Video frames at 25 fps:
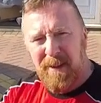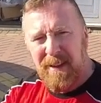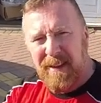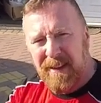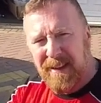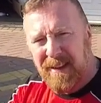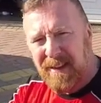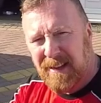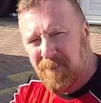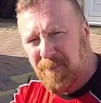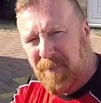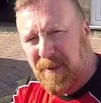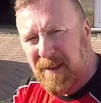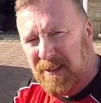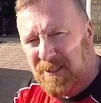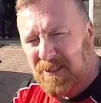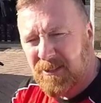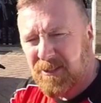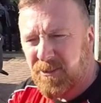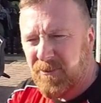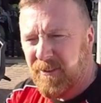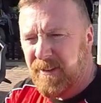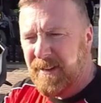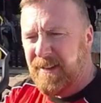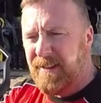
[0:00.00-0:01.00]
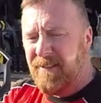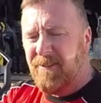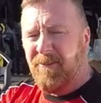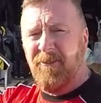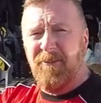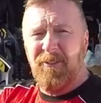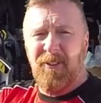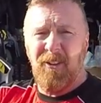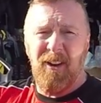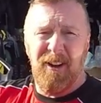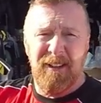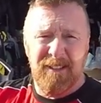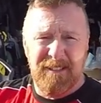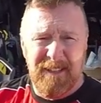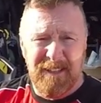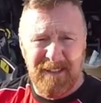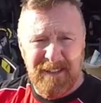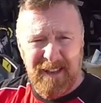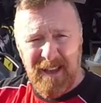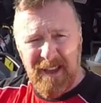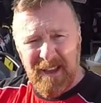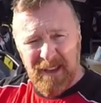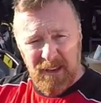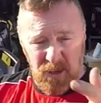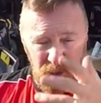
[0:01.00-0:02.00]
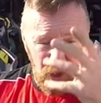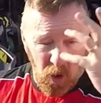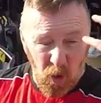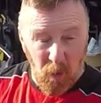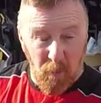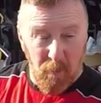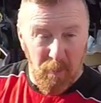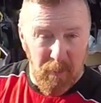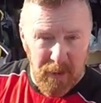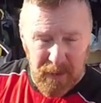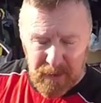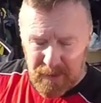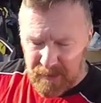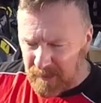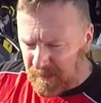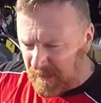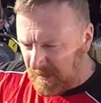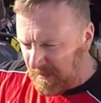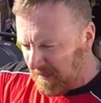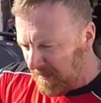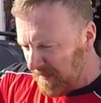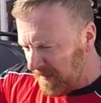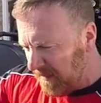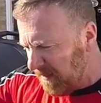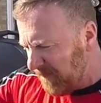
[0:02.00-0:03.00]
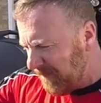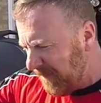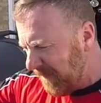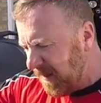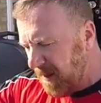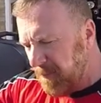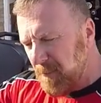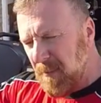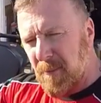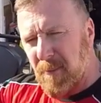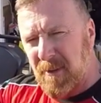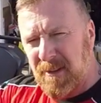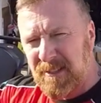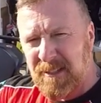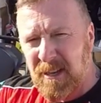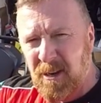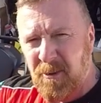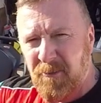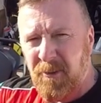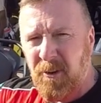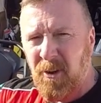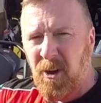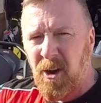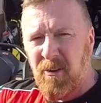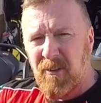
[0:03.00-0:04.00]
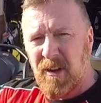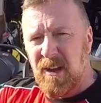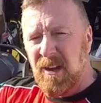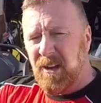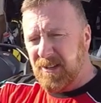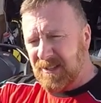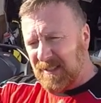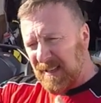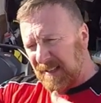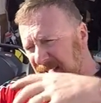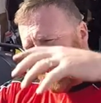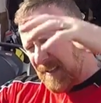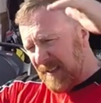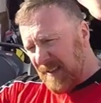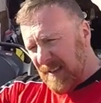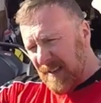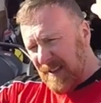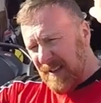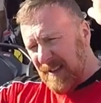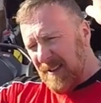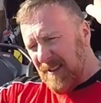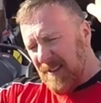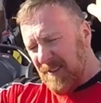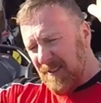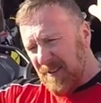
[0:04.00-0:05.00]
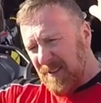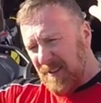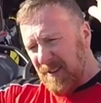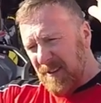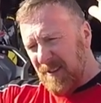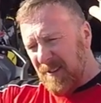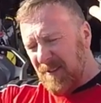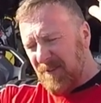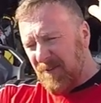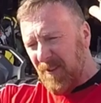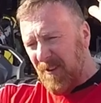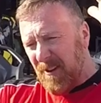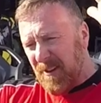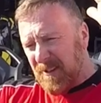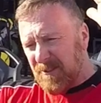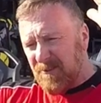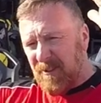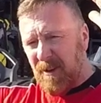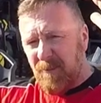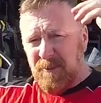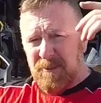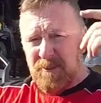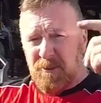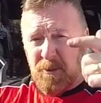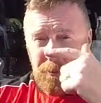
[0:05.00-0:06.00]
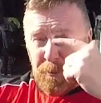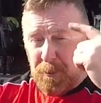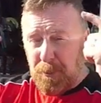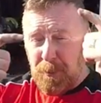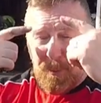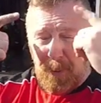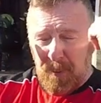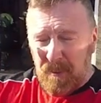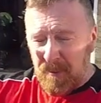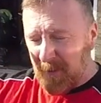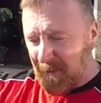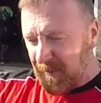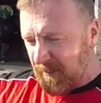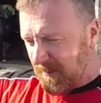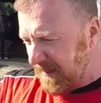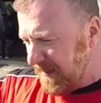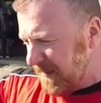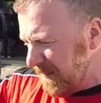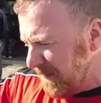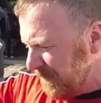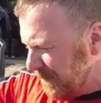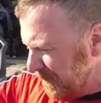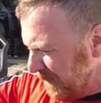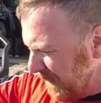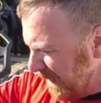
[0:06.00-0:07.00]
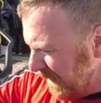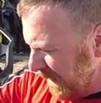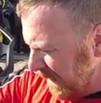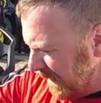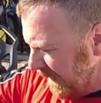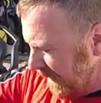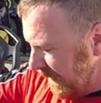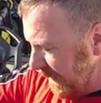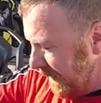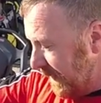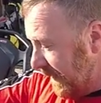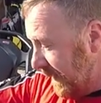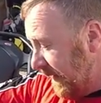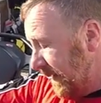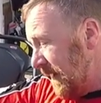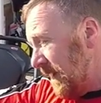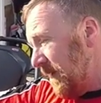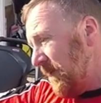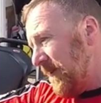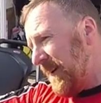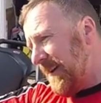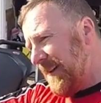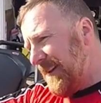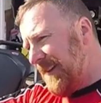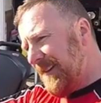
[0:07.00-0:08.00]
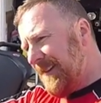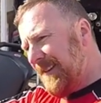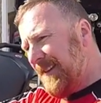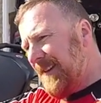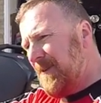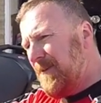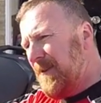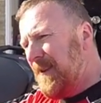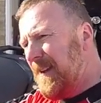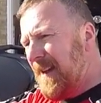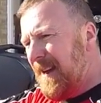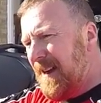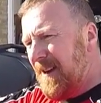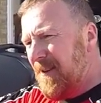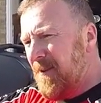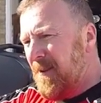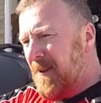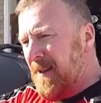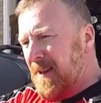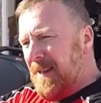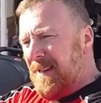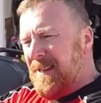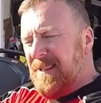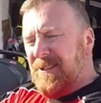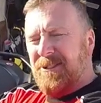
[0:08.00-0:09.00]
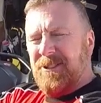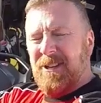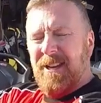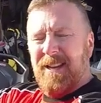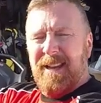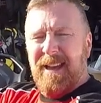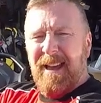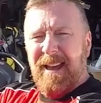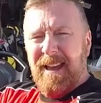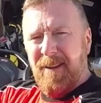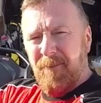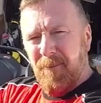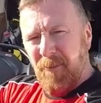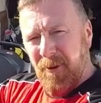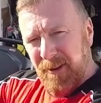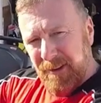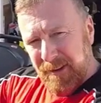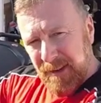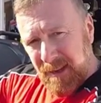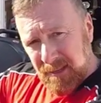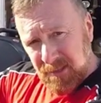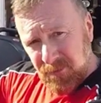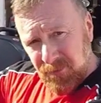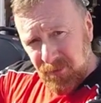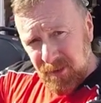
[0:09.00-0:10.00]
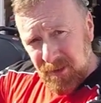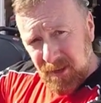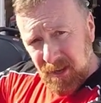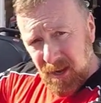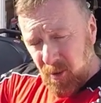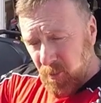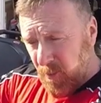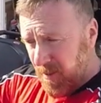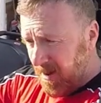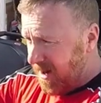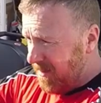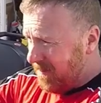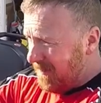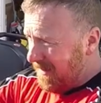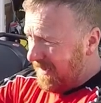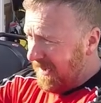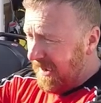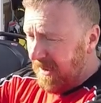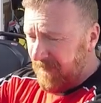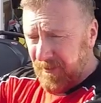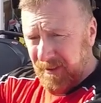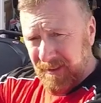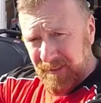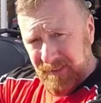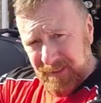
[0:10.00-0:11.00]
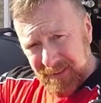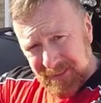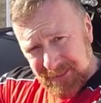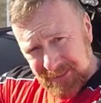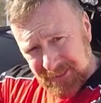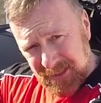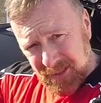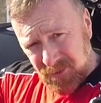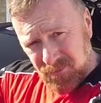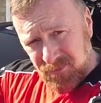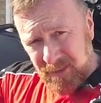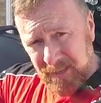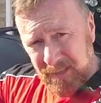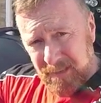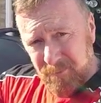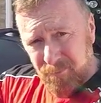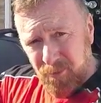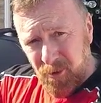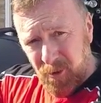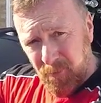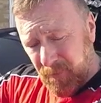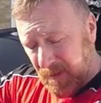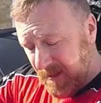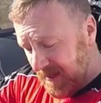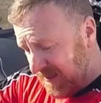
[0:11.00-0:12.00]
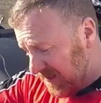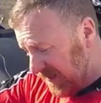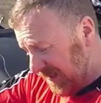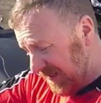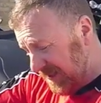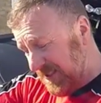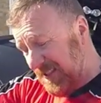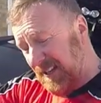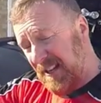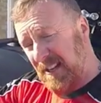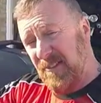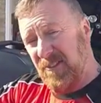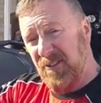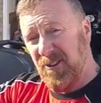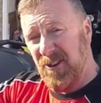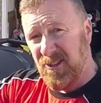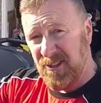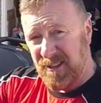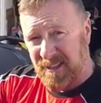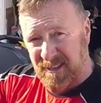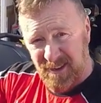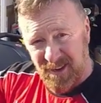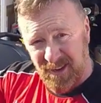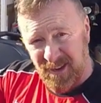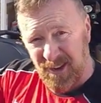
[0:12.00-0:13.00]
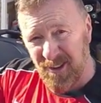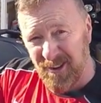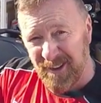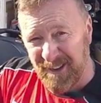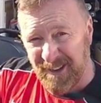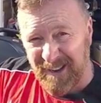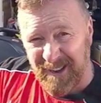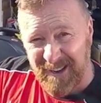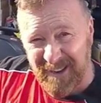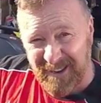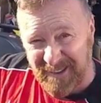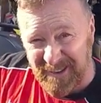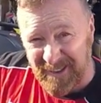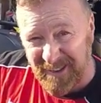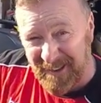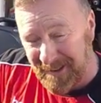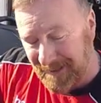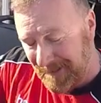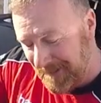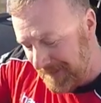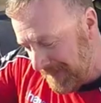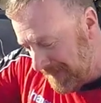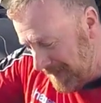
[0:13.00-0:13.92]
big screen, flies hit that and not me. I felt like me, myself and Irene because I had the visor up, you know. Anyway, there we go. Check out my next video where I'm loving this and it's running properly because I'm still in third gear, I can't get out of gear.